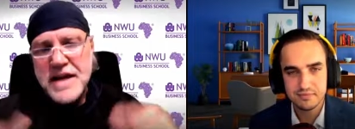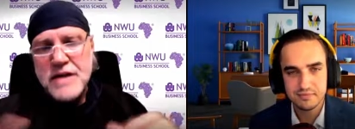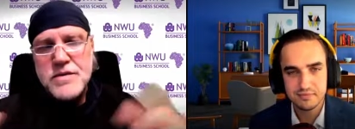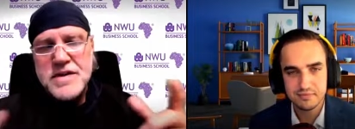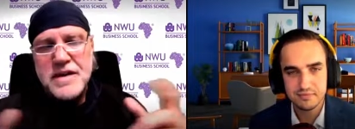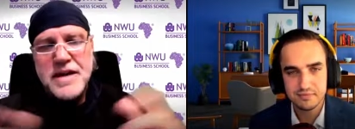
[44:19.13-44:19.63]
Speaker 1: that on
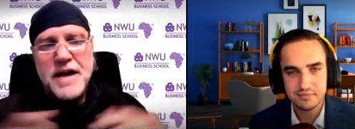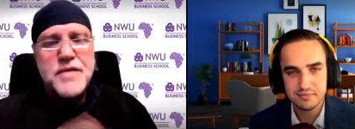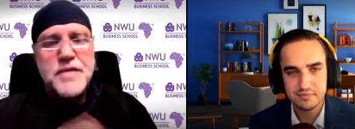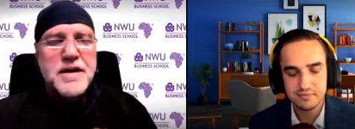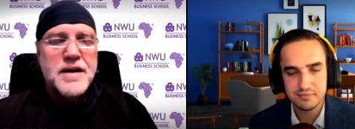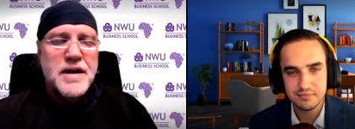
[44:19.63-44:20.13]
South
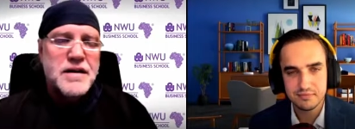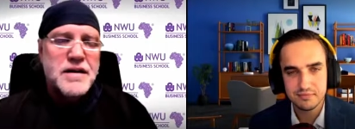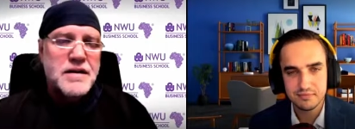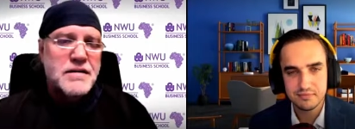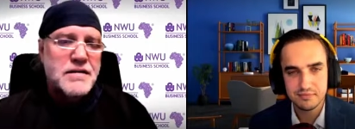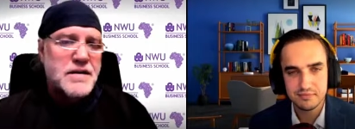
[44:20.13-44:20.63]
Africa
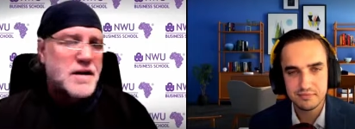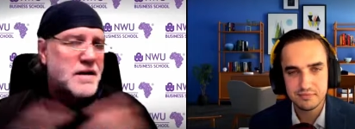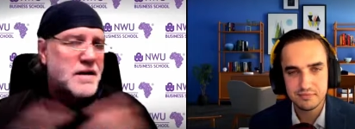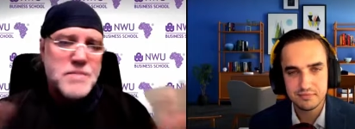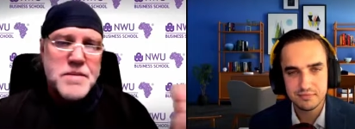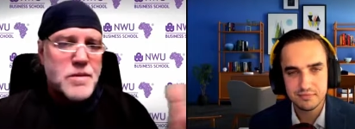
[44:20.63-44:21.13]
and uh,
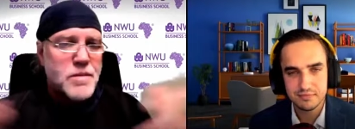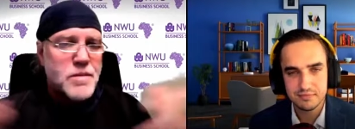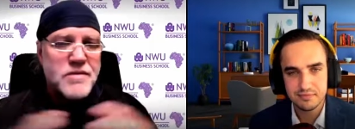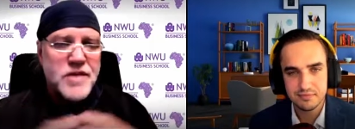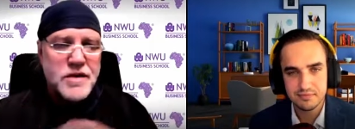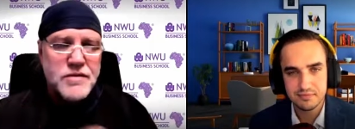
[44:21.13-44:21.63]
people will
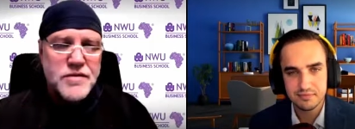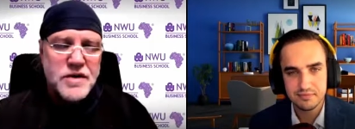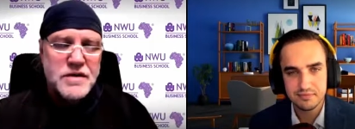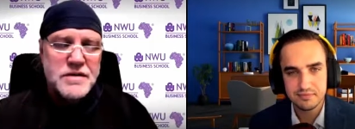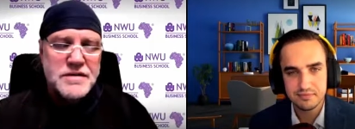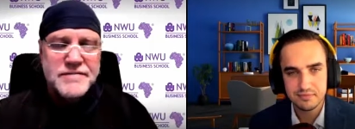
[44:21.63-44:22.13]
vote for you.
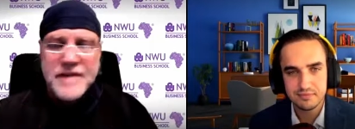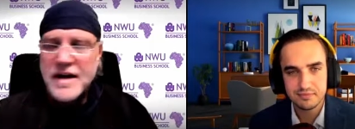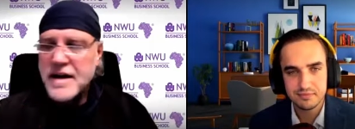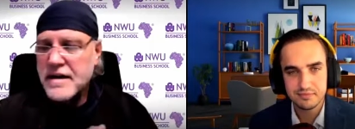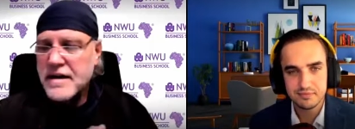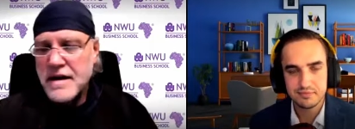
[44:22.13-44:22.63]
I,
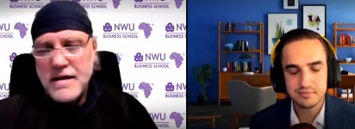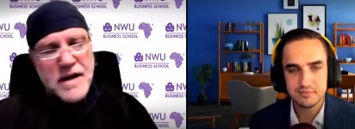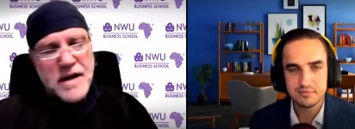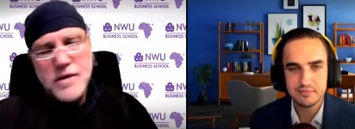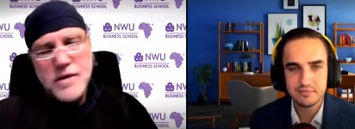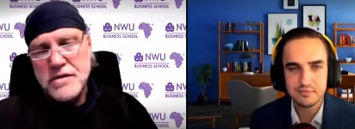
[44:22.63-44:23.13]
I,
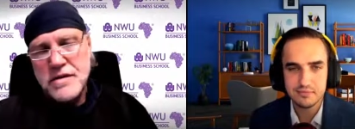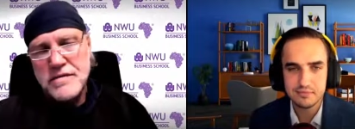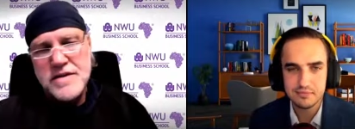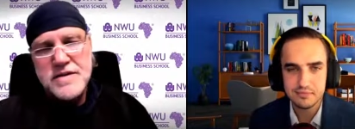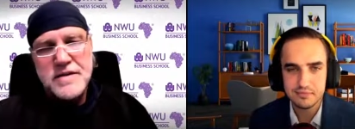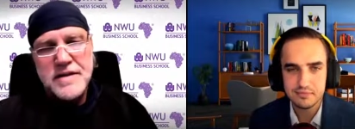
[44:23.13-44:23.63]
I'm not
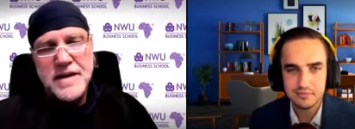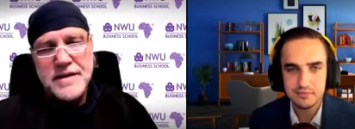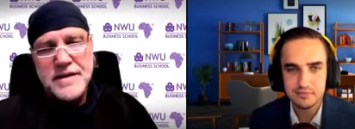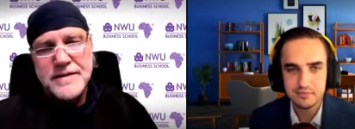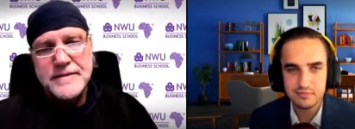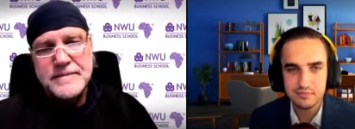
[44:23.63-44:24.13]
convinced of that.
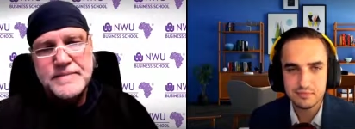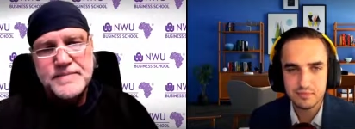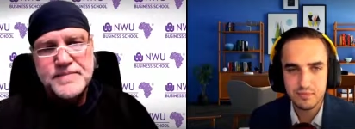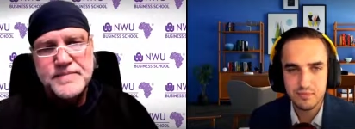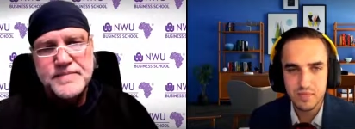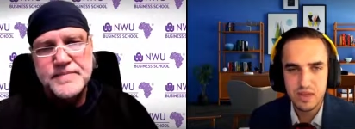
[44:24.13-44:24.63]

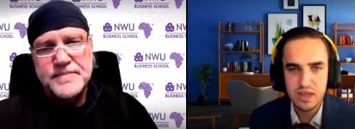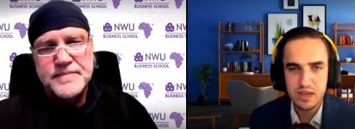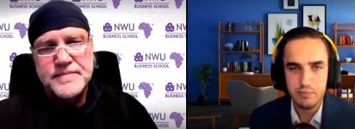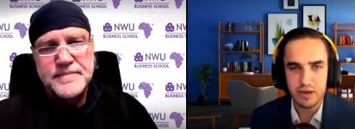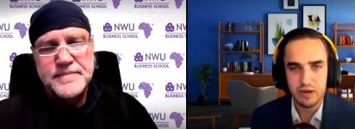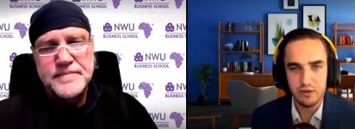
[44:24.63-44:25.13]

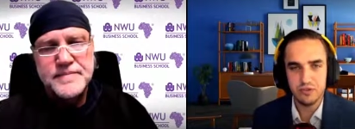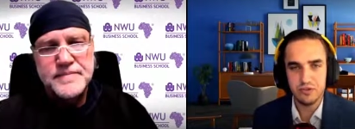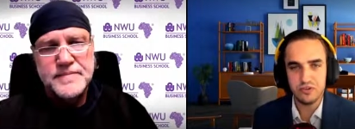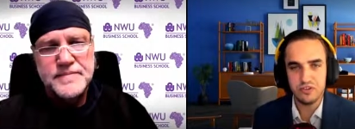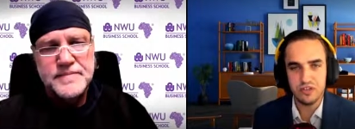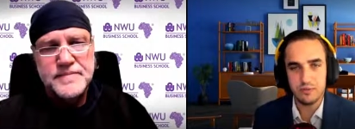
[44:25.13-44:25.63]
Speaker 2: But it
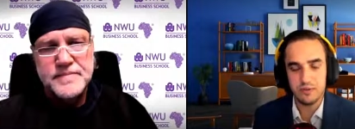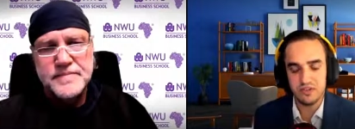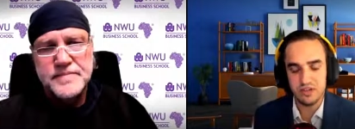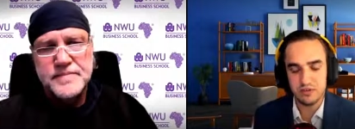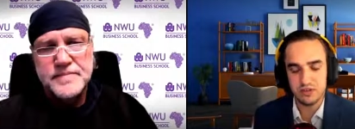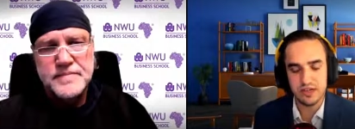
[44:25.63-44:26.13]
also seem,
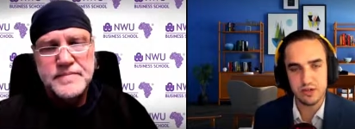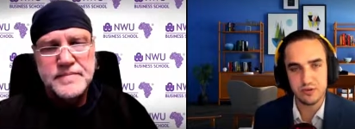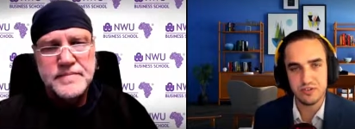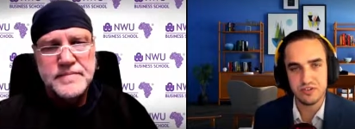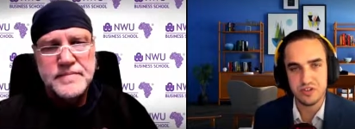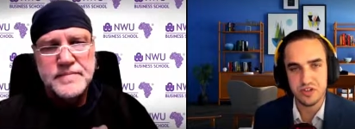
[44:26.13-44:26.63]
seems like
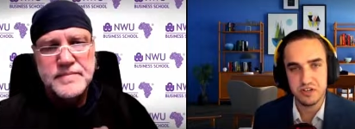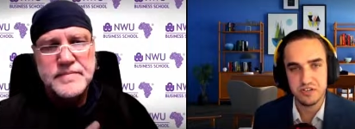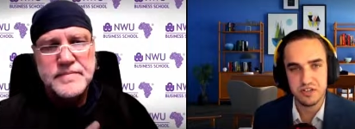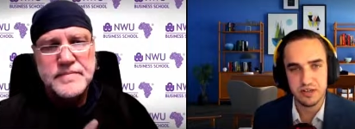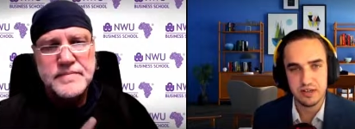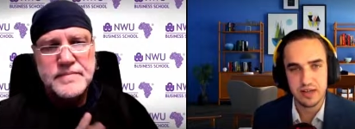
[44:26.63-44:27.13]
you're
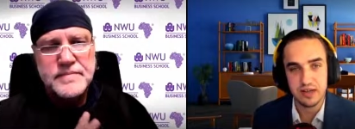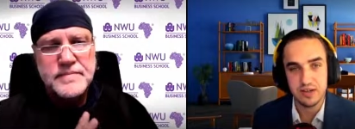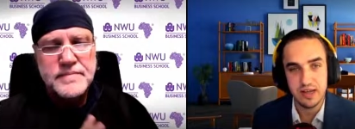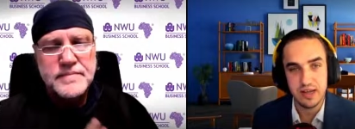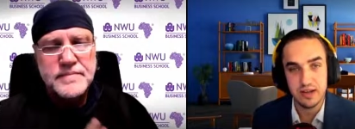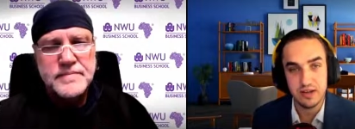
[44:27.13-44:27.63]
suggesting that a
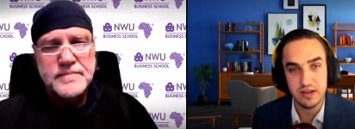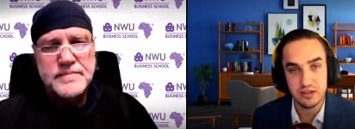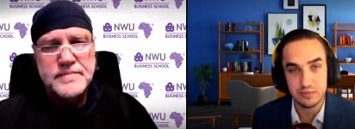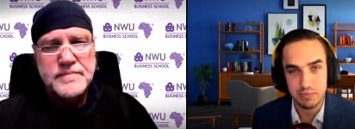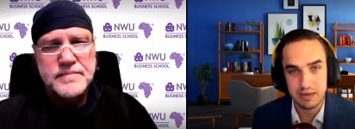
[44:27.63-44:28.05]
DA needs